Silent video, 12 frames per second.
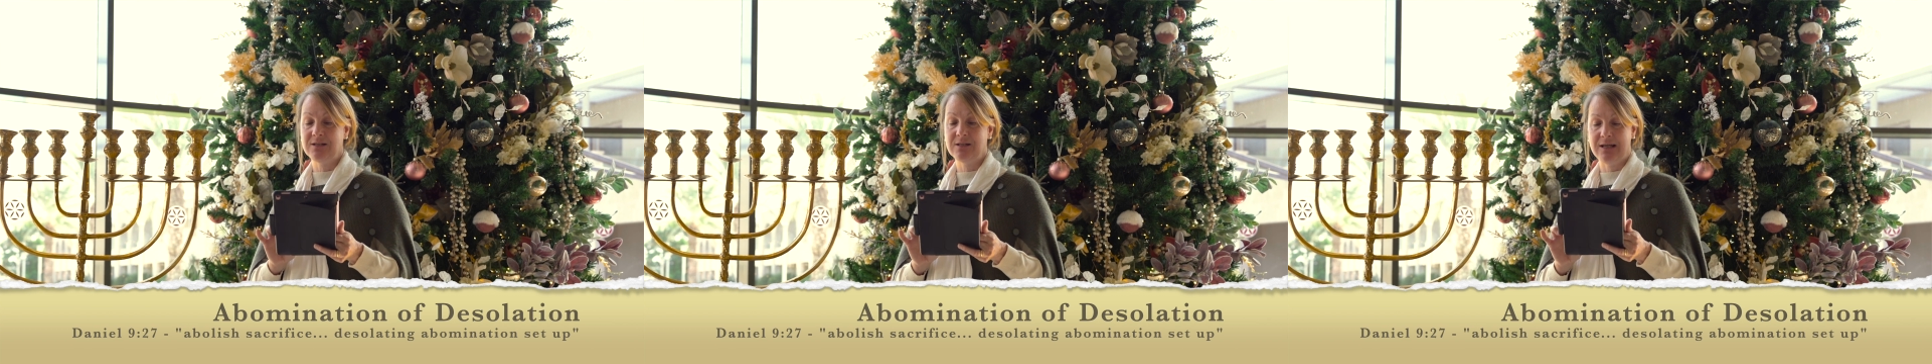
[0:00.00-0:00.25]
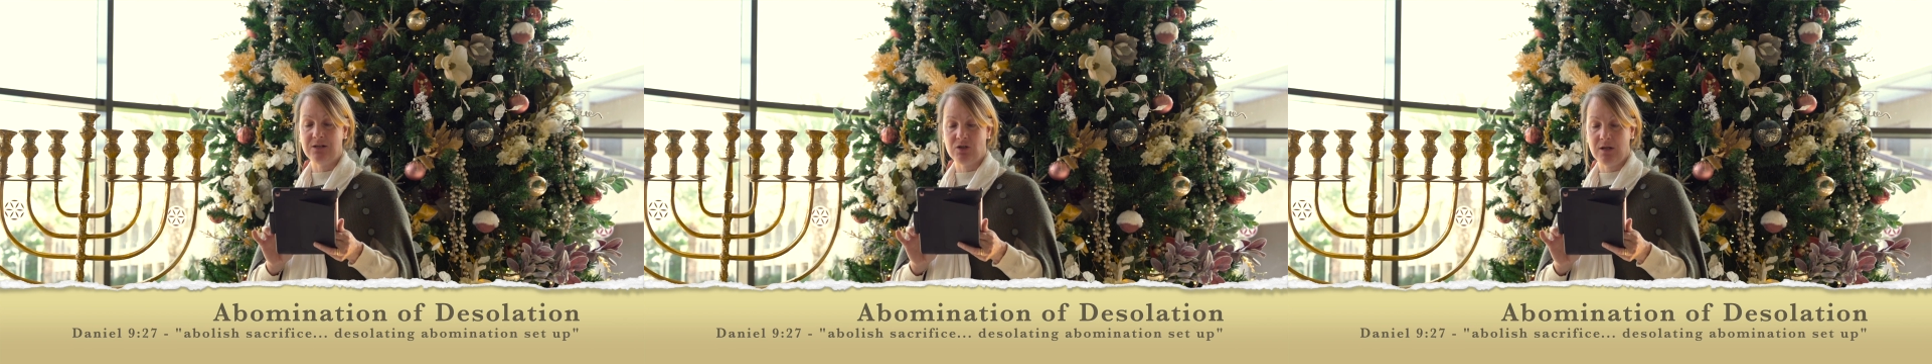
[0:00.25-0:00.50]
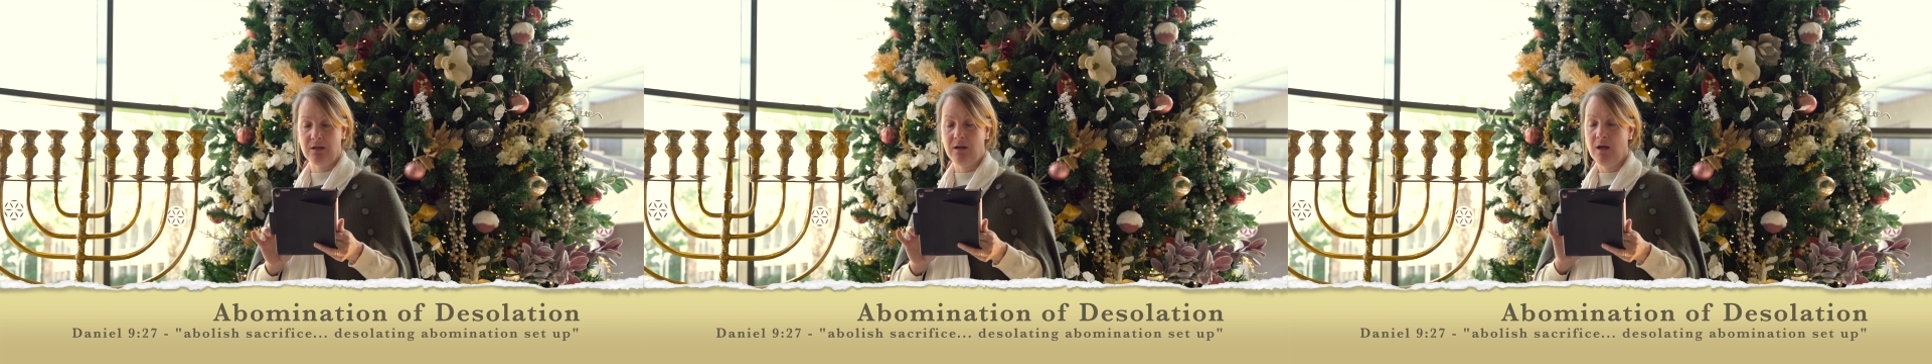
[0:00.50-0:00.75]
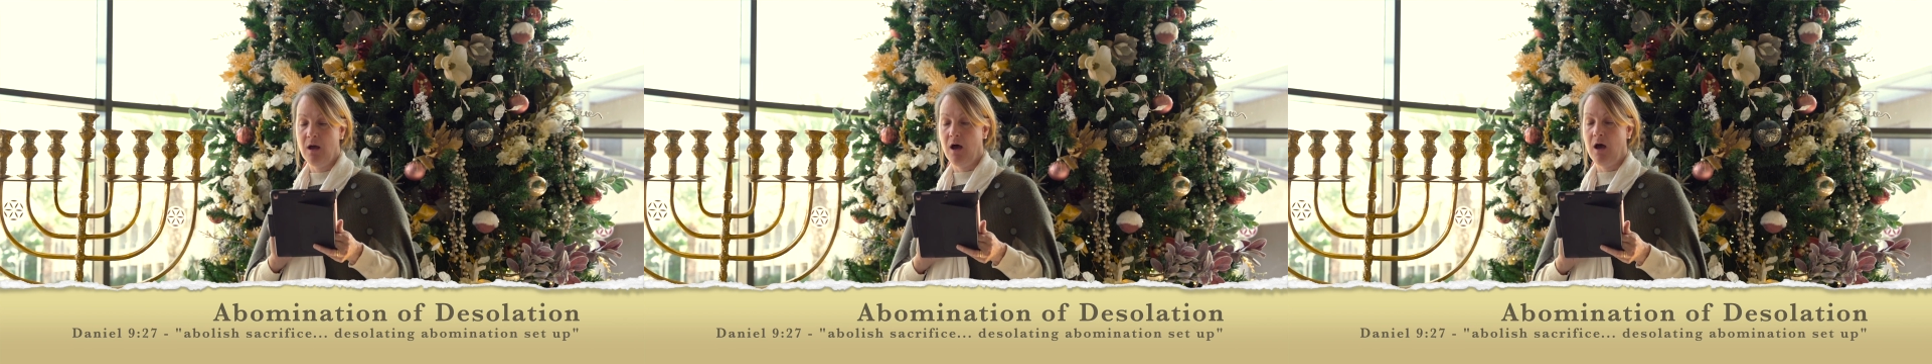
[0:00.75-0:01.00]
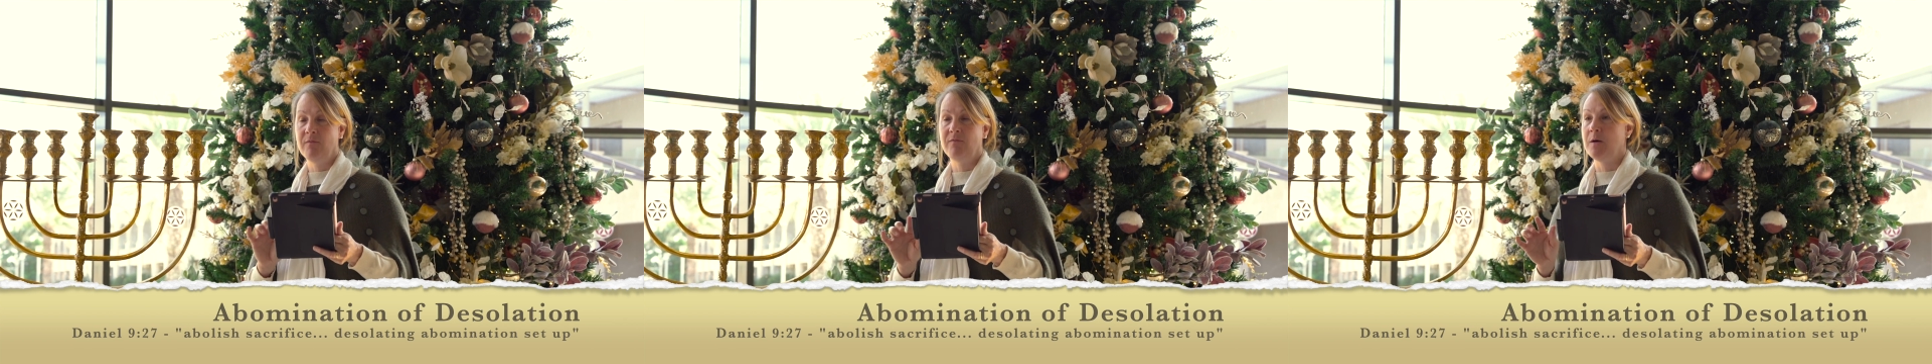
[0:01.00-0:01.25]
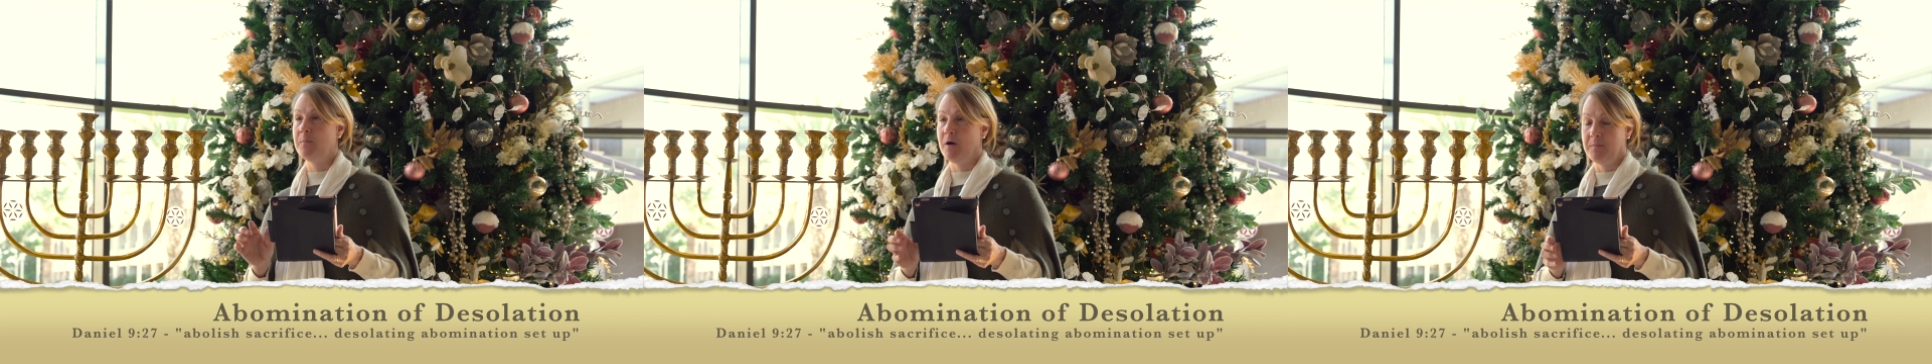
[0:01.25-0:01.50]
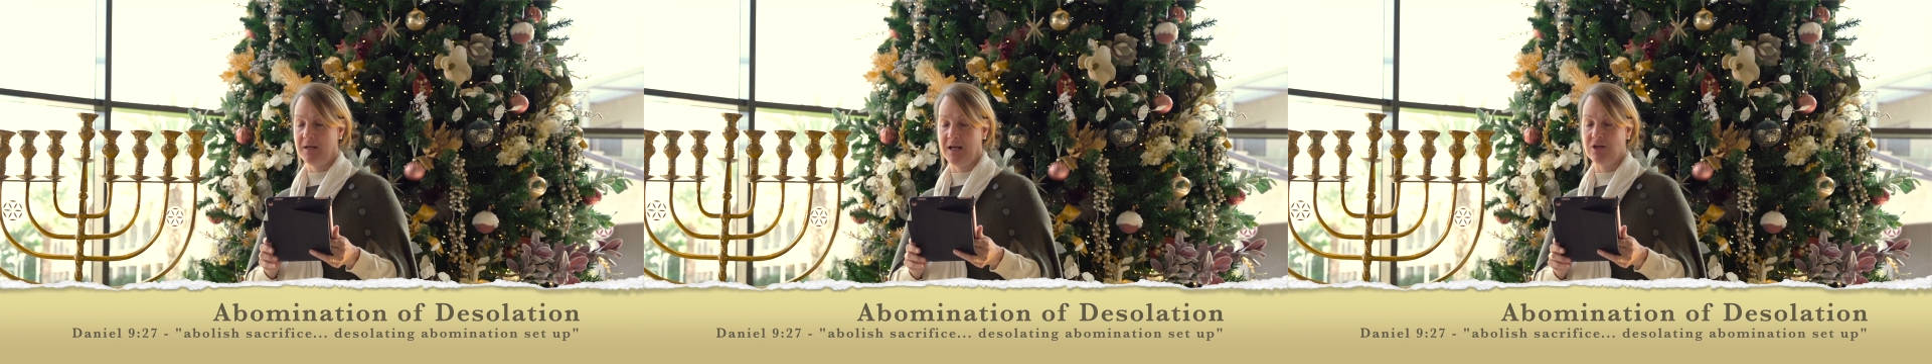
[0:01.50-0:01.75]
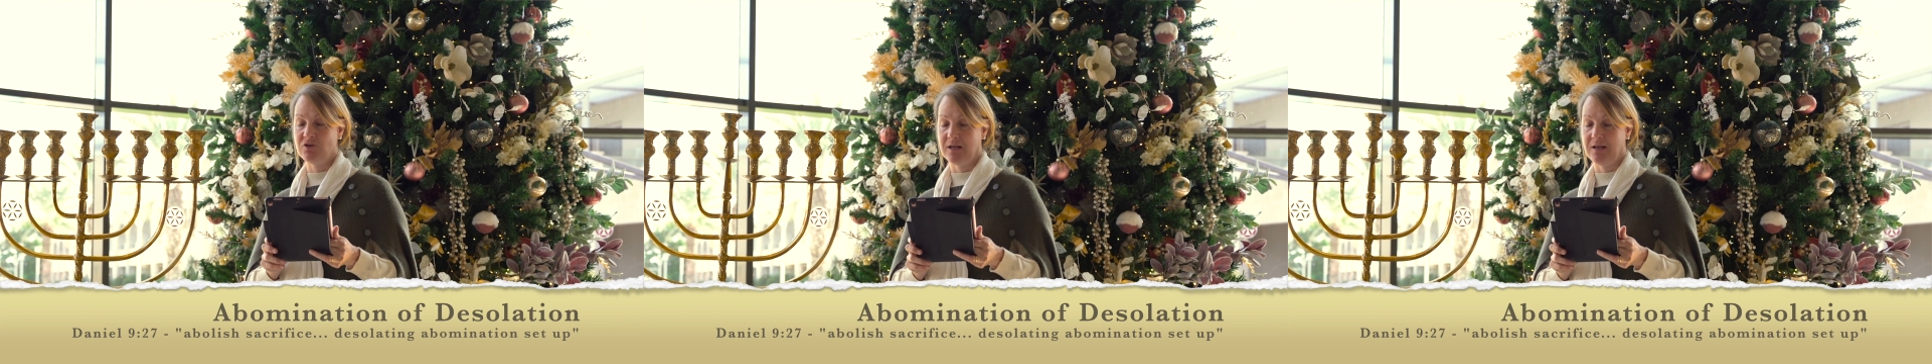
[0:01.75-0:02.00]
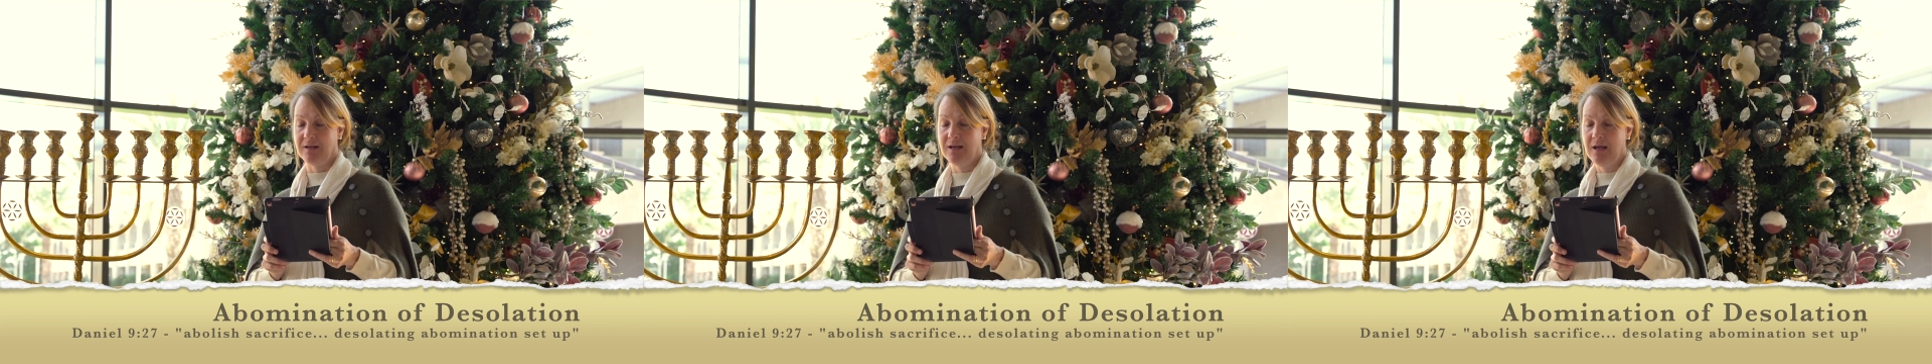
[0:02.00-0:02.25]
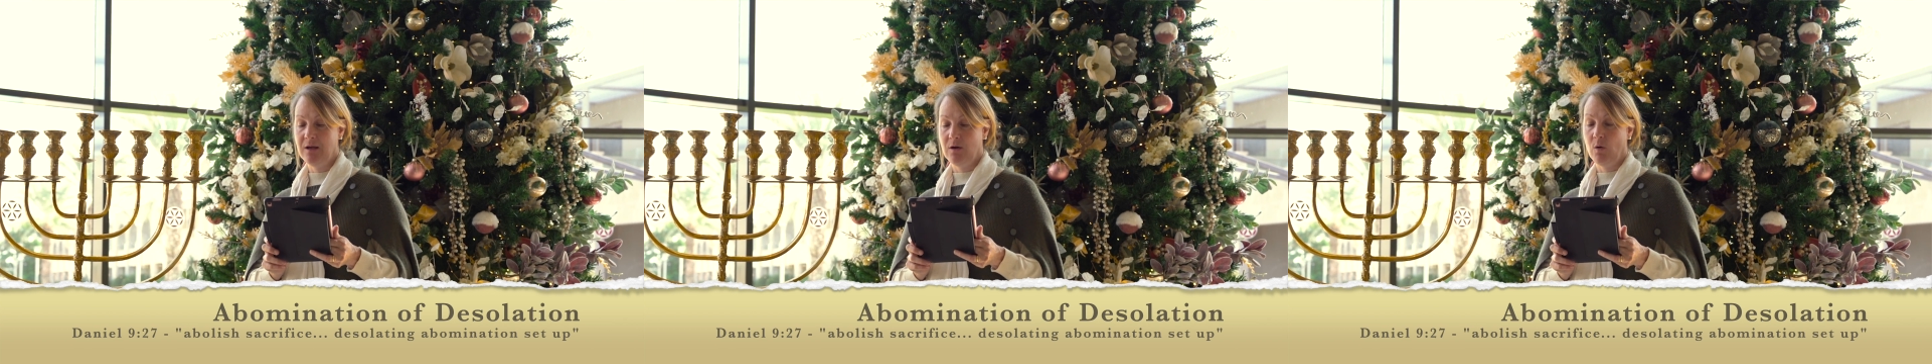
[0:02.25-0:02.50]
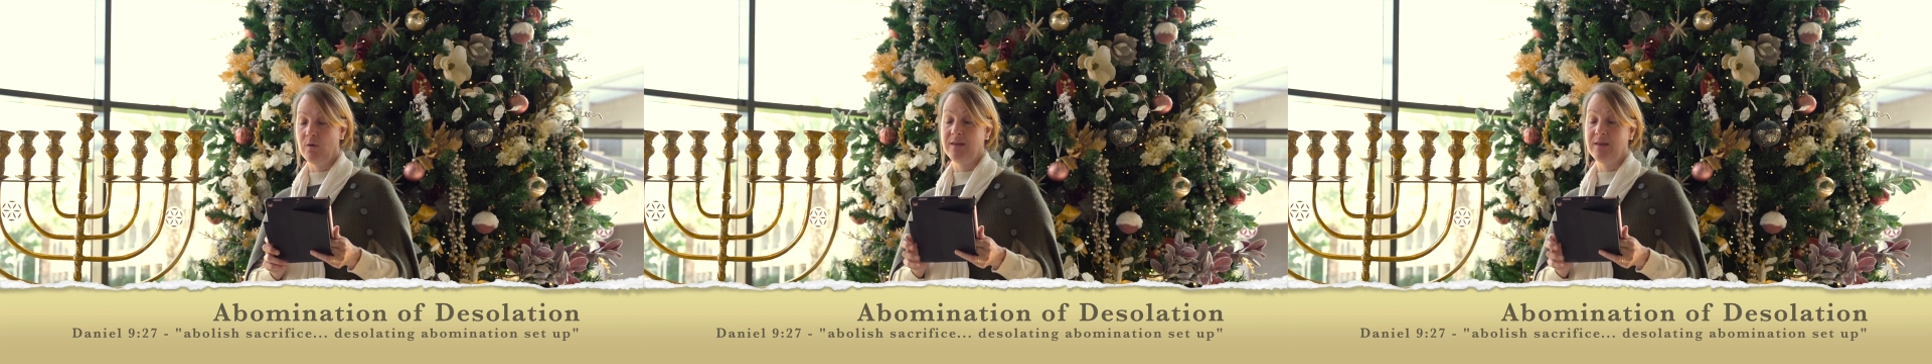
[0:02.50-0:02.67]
desolation of abomination,